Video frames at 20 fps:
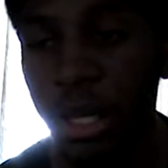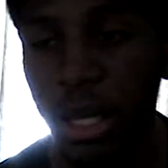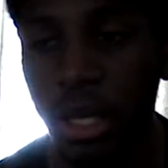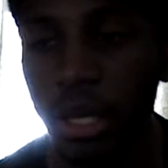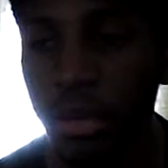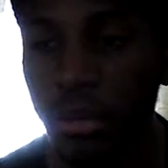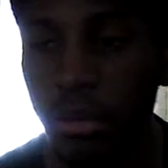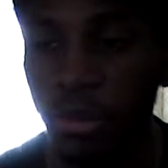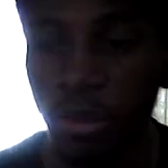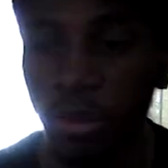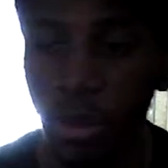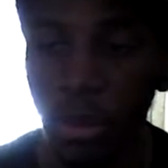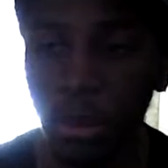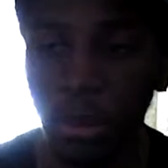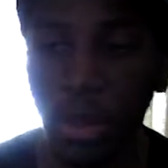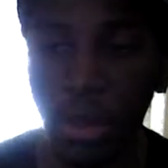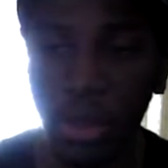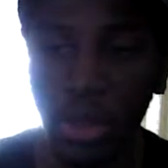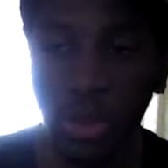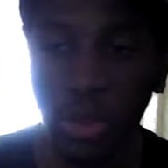get it
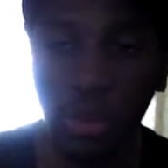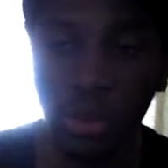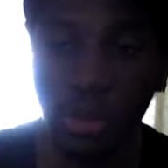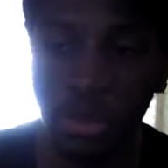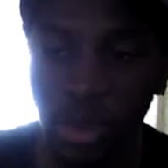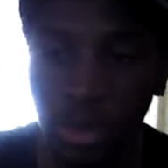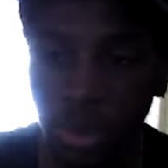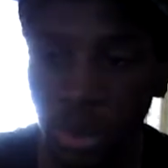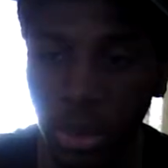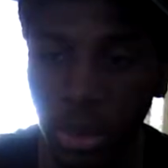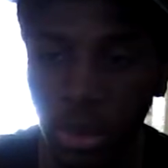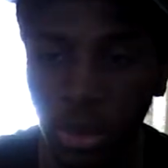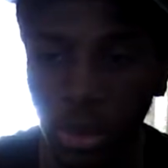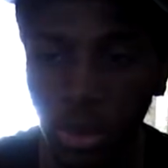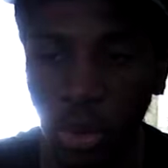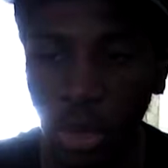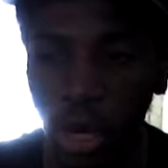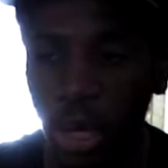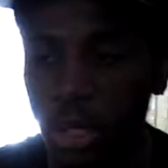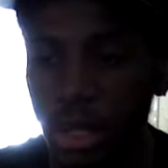from a thrift store,
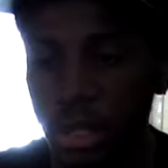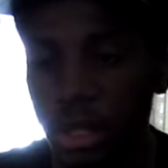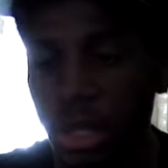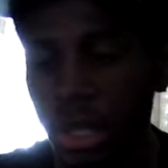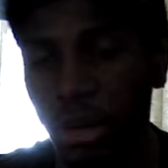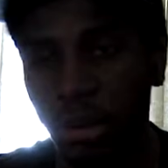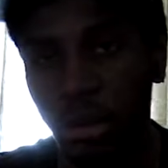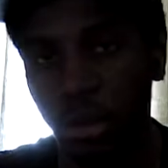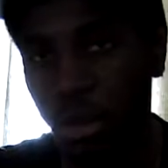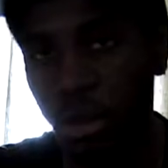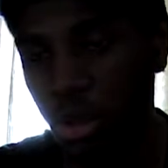or I didn't get it from